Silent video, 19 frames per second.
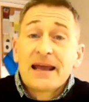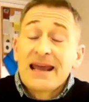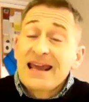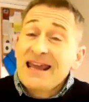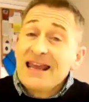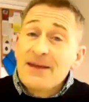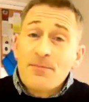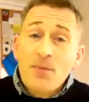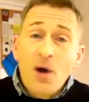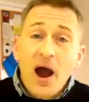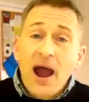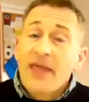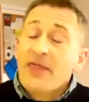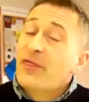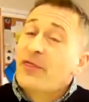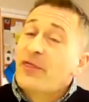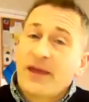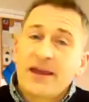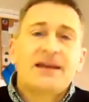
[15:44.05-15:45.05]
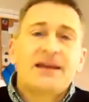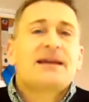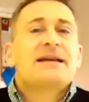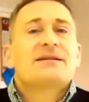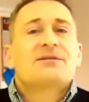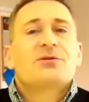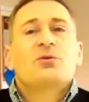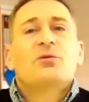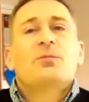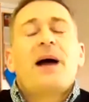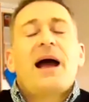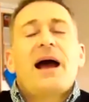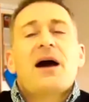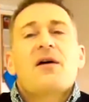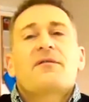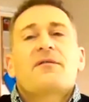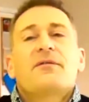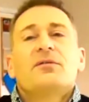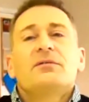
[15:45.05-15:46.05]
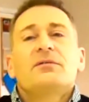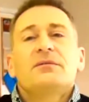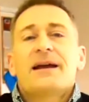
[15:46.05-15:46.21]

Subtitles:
he might think he's all powerful,